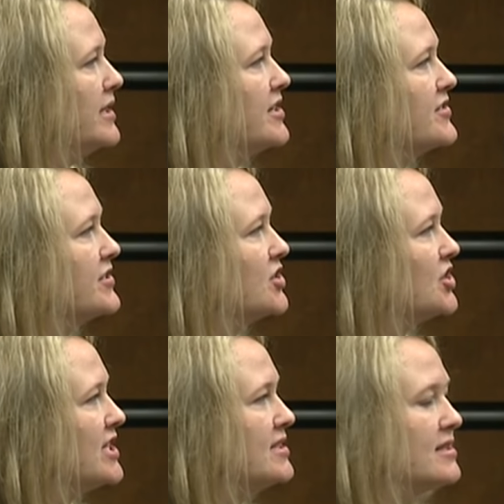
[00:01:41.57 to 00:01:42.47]
Here's a
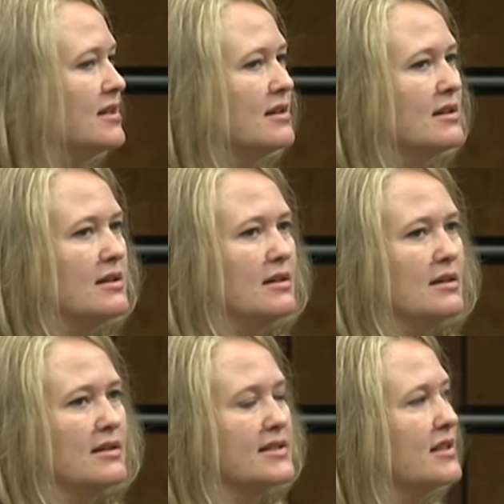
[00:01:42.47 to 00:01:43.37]
sheet
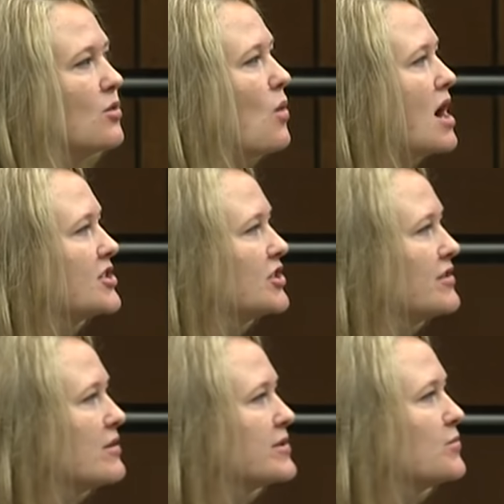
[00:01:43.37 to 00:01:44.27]
that's in the washer that